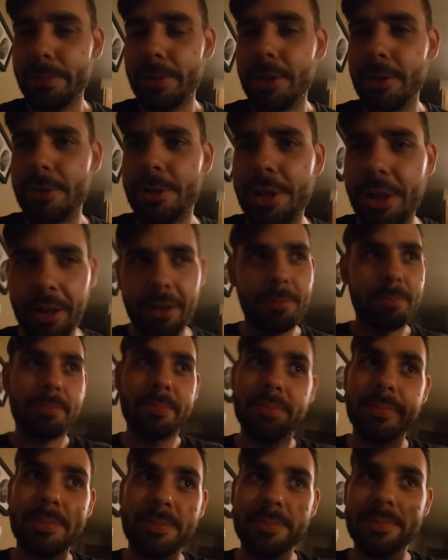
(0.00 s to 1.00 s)
minutia,
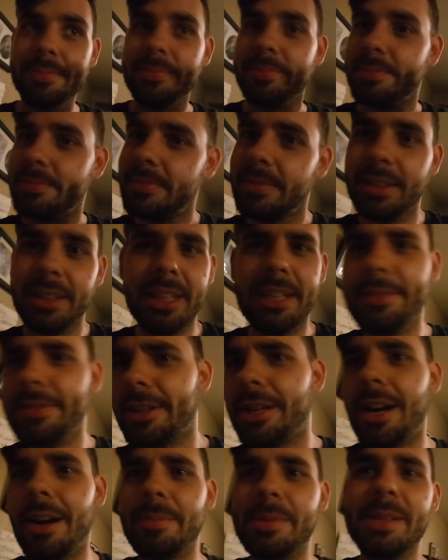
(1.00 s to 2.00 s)
leave a
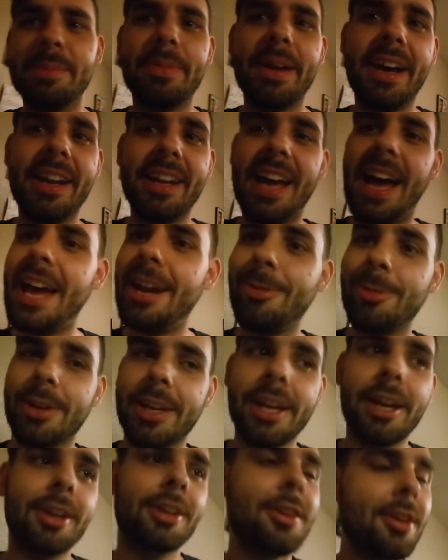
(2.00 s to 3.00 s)
comment about it. I don't
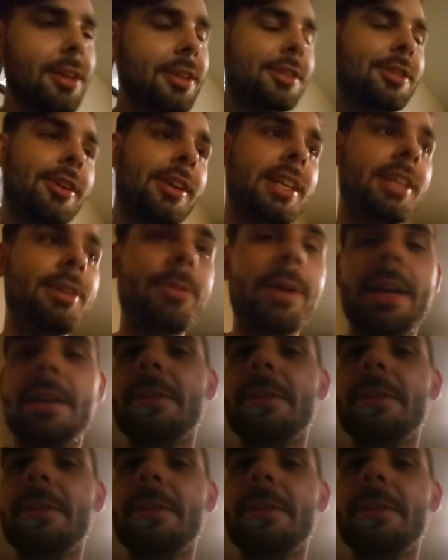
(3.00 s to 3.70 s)
care. So anyway,